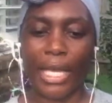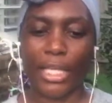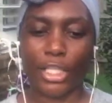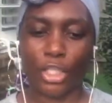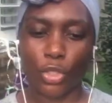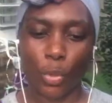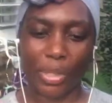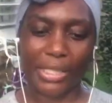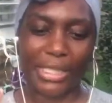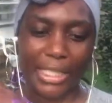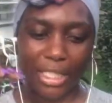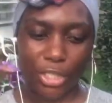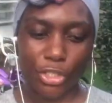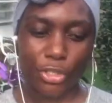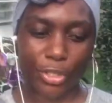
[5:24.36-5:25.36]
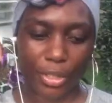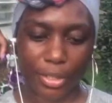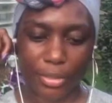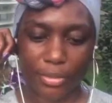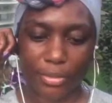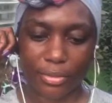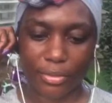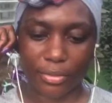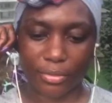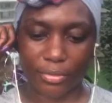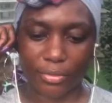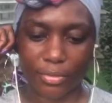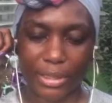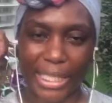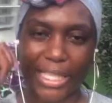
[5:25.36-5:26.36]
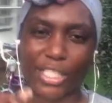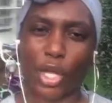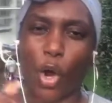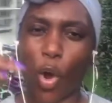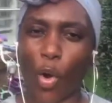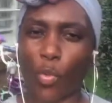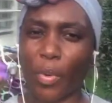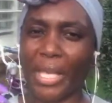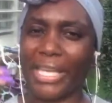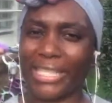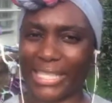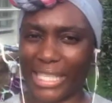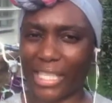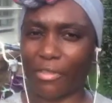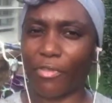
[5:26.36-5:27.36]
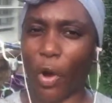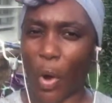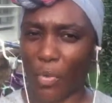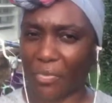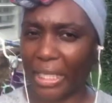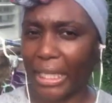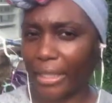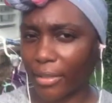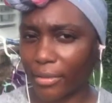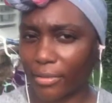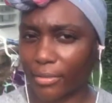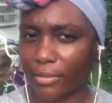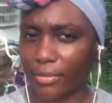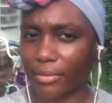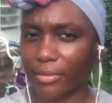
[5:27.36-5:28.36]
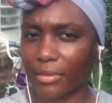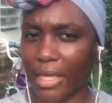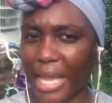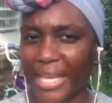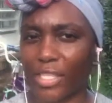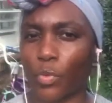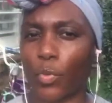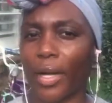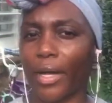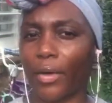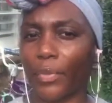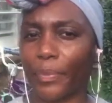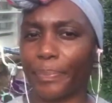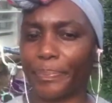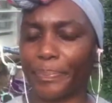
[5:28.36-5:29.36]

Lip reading: your teacher is always evolving as well.